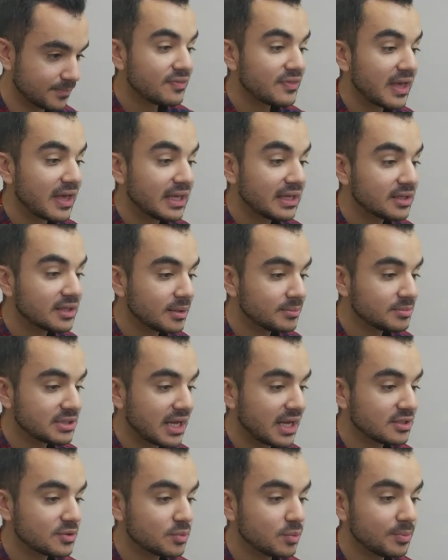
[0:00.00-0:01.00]
Their income
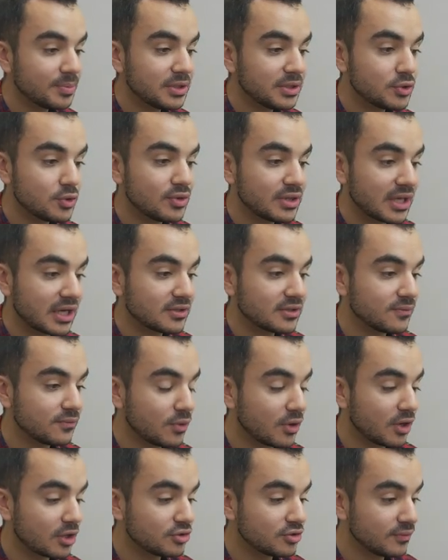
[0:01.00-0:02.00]
tax will be
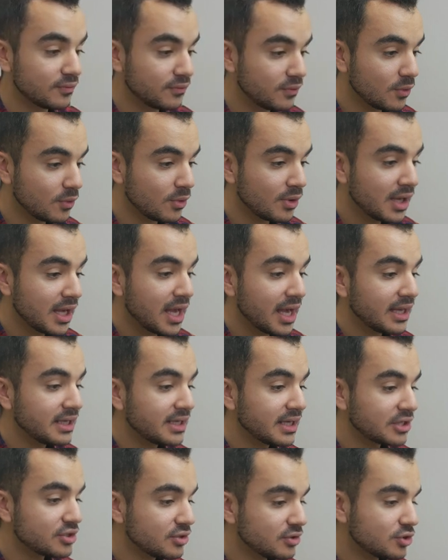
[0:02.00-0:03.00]
£2,404
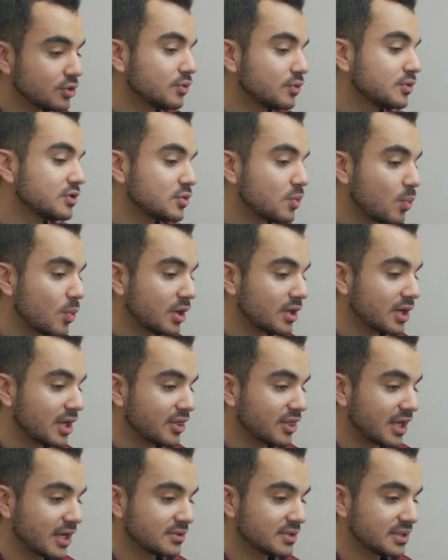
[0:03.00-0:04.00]
and National Insurance
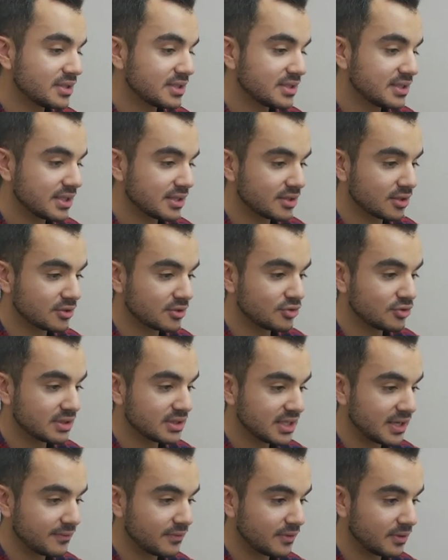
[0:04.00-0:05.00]

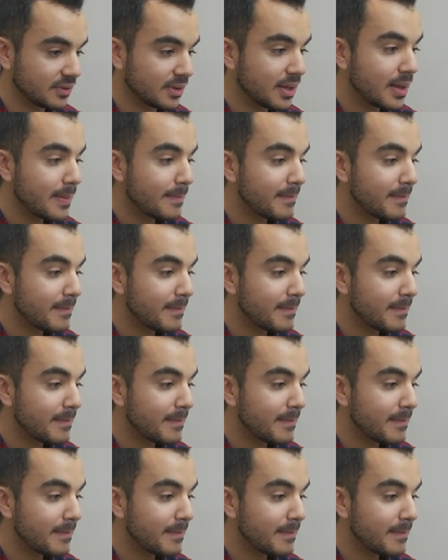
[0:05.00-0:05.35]
£1,607,